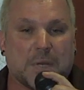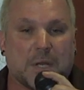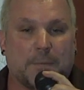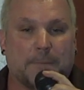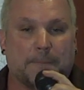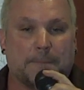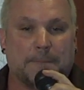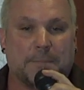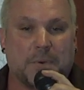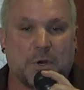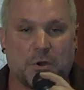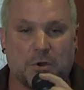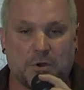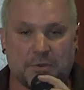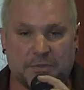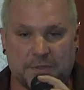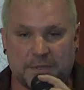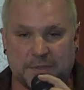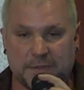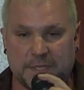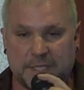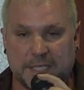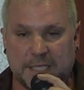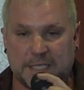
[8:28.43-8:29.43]
Both
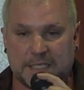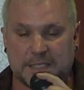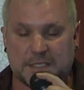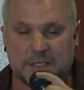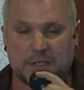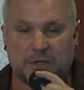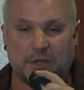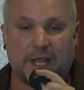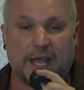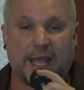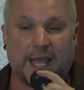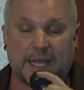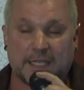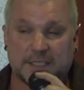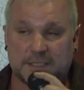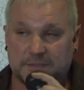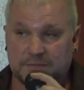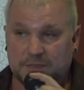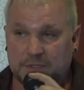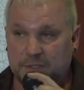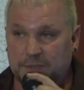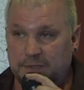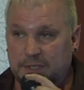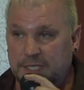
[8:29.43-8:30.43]
of these are active
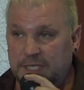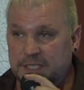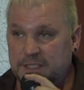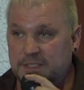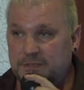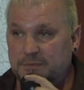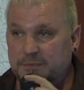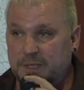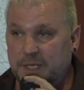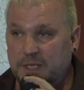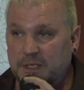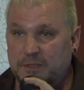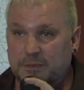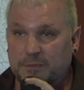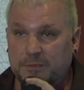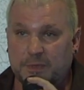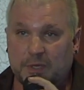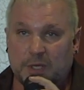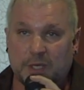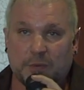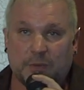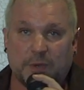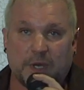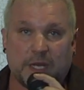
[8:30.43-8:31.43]
ingredients of medical
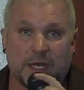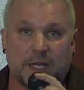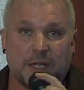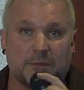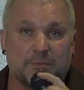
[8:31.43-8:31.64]
marijuana,